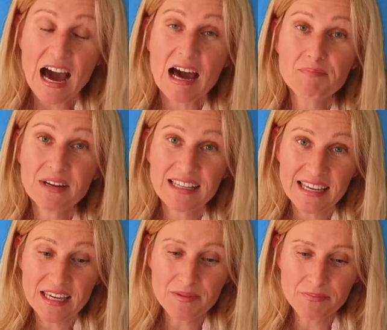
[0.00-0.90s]
I'm
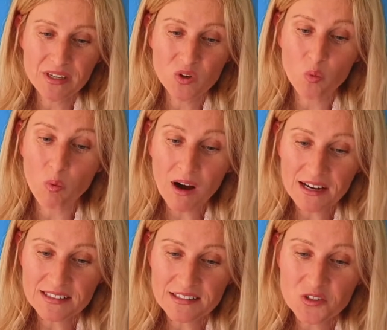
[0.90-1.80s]
claiming
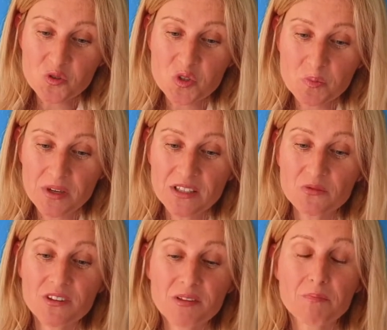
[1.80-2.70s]
one to
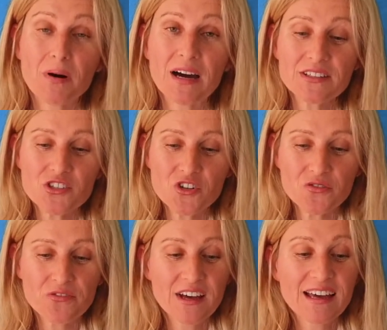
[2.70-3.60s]
spend with a bunch
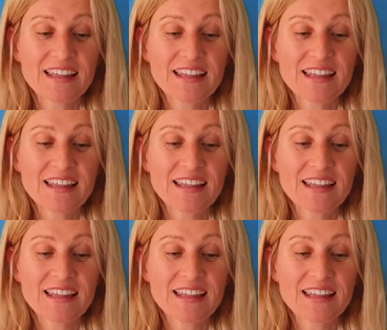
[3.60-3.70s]
of